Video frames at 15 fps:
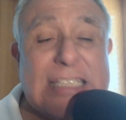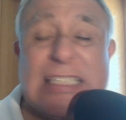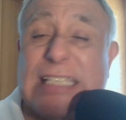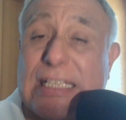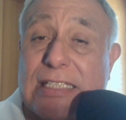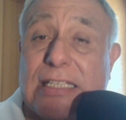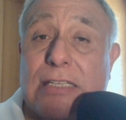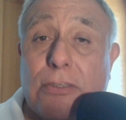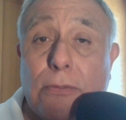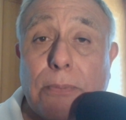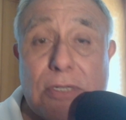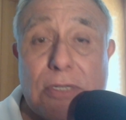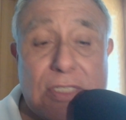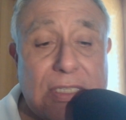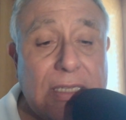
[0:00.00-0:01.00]

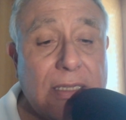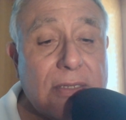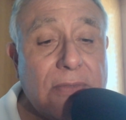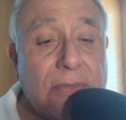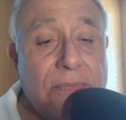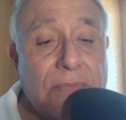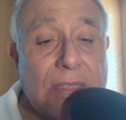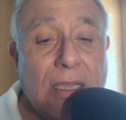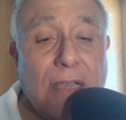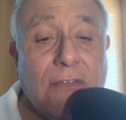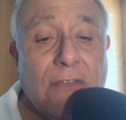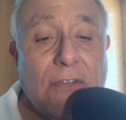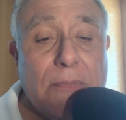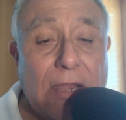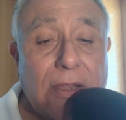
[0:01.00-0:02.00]
62%
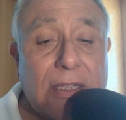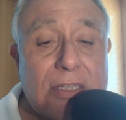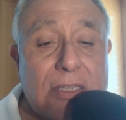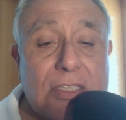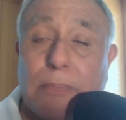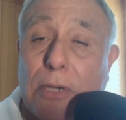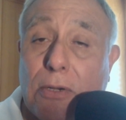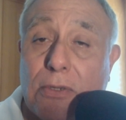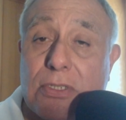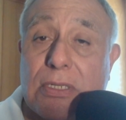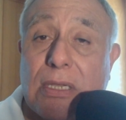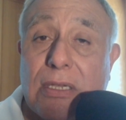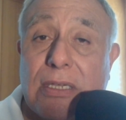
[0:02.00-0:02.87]
of Americans oppose